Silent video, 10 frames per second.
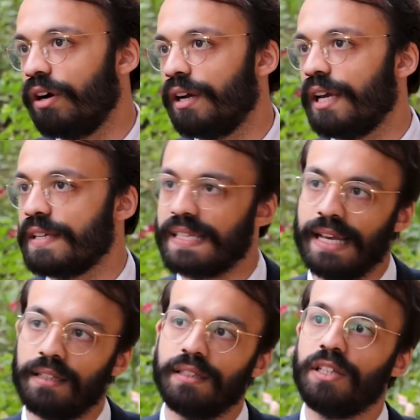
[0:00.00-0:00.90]
earn is
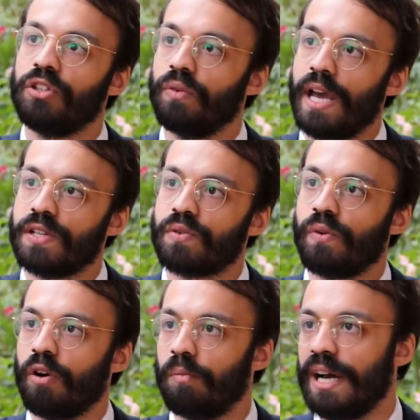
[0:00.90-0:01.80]
held into
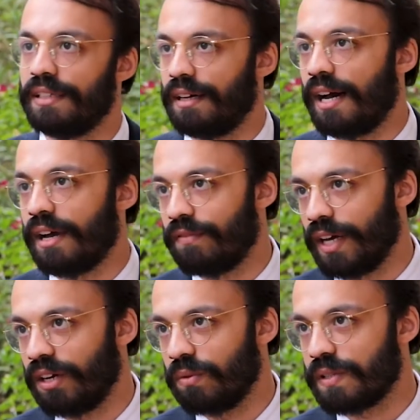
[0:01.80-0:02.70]
escrow by the Hive
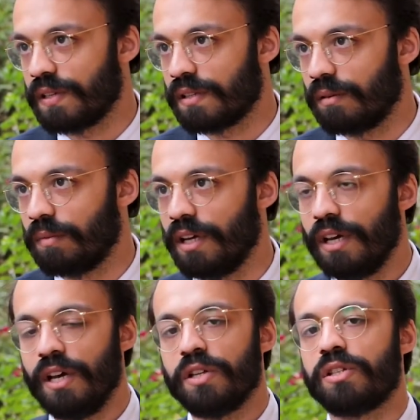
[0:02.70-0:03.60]
ecosystem.
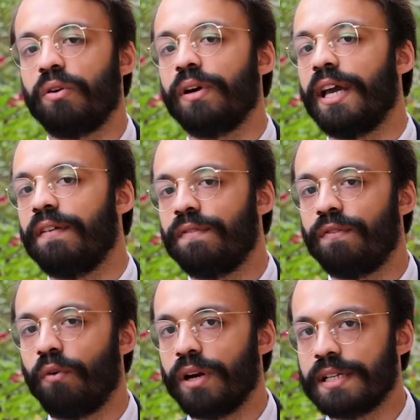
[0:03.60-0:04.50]
So if,
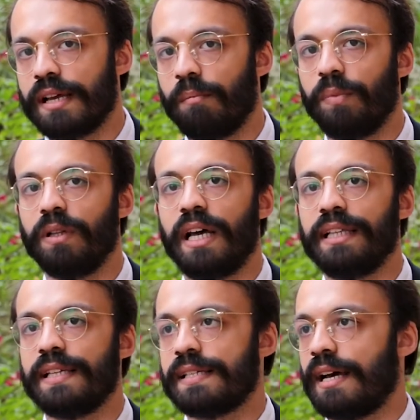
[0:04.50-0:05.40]
for example,
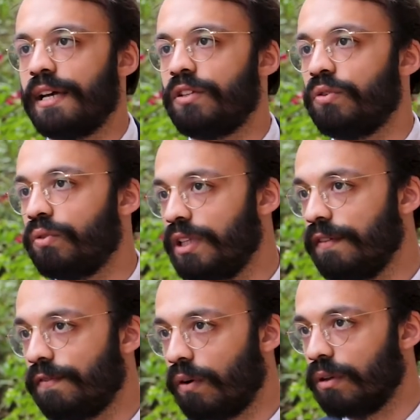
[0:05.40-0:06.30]
I decide to
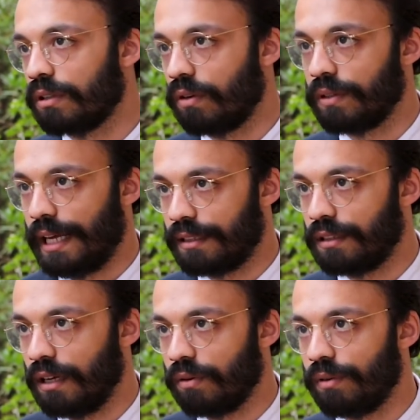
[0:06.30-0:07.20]
default on
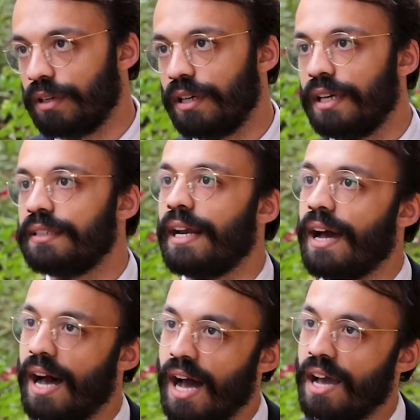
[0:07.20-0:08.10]
that loan,
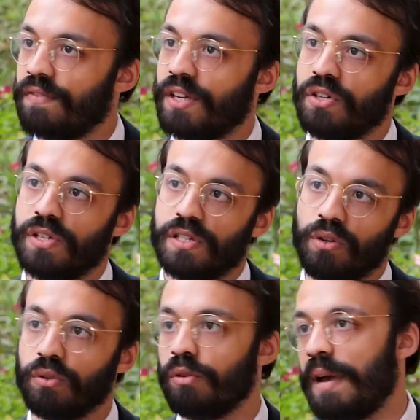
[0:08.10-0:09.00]
then Hive can
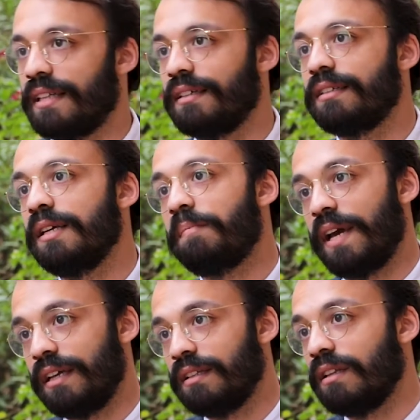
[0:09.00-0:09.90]
just automatically
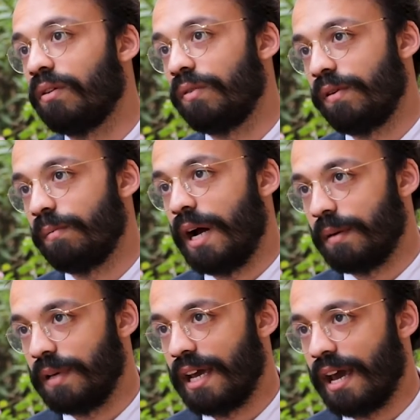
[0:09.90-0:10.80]
pay the loan on
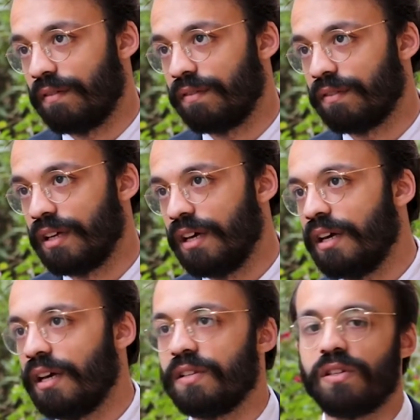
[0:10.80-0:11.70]
my behalf.
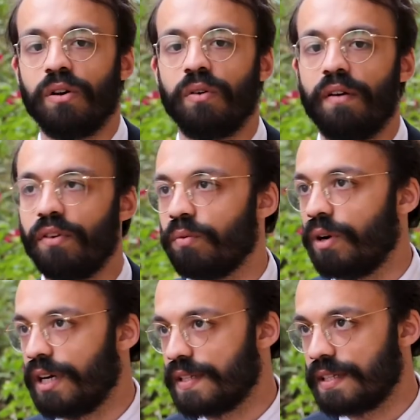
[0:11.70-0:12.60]
And so
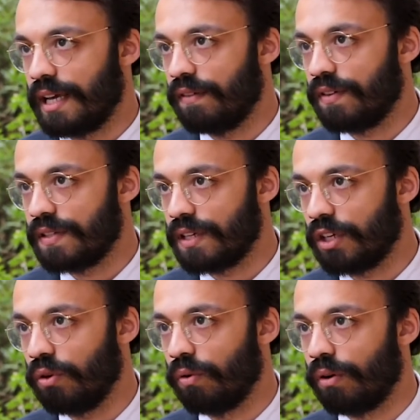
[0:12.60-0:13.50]
everyone is safe and
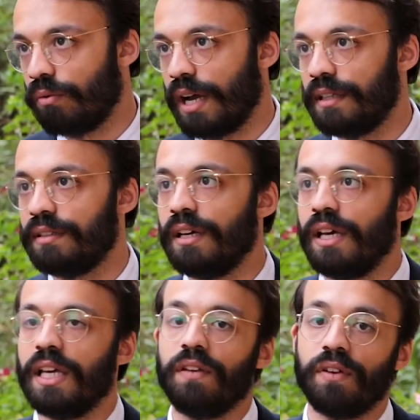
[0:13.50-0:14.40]
secure, right?
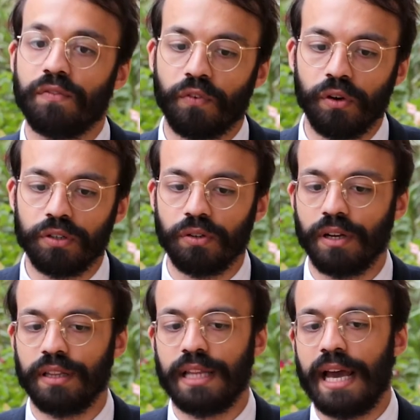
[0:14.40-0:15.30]
Even further
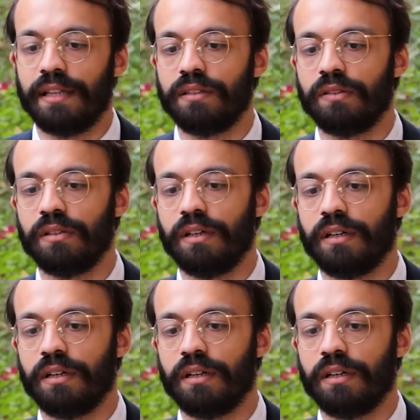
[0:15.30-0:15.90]
than that,